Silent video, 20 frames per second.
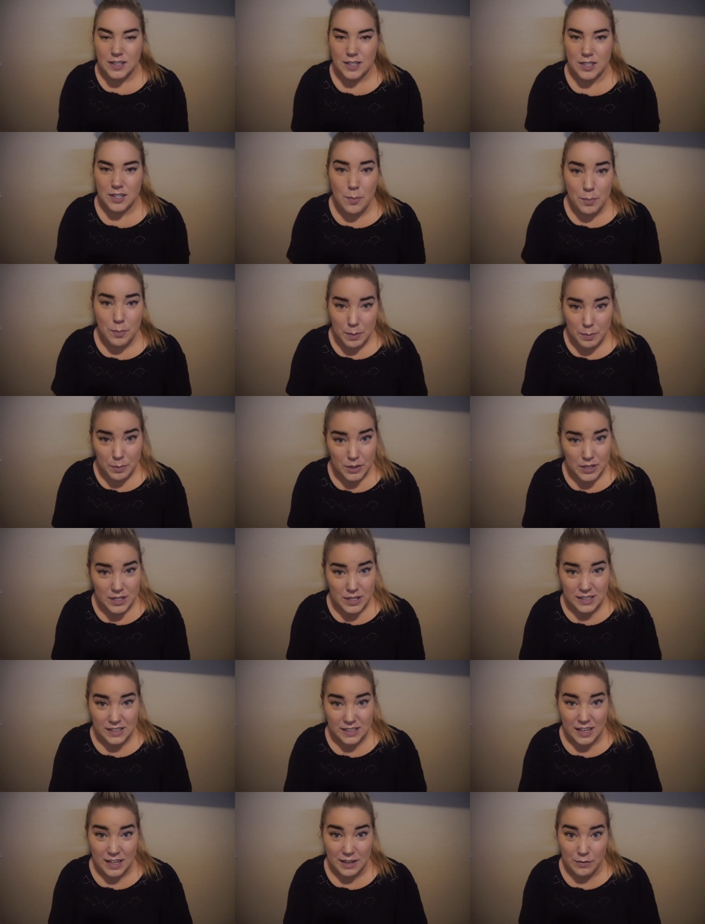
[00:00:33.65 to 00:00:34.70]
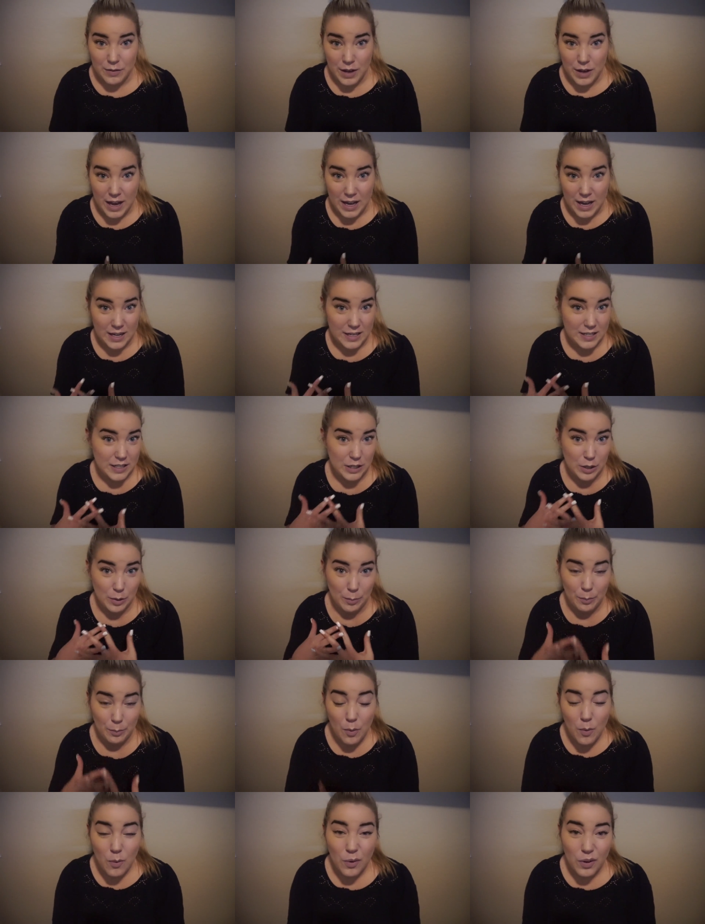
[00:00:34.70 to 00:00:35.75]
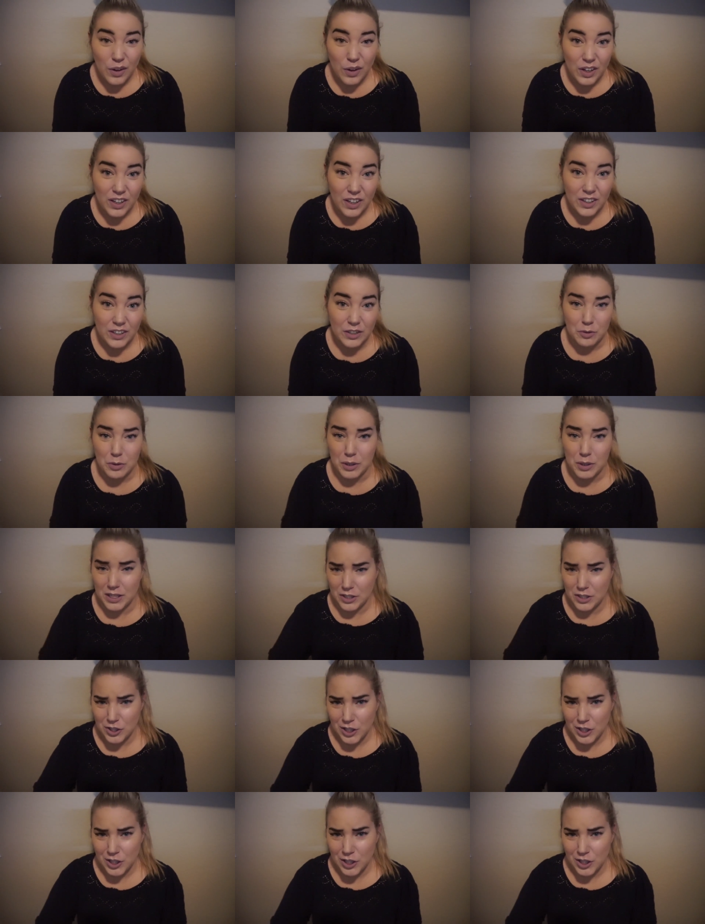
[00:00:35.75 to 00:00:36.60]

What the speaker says: Some people see life as you're born, you get a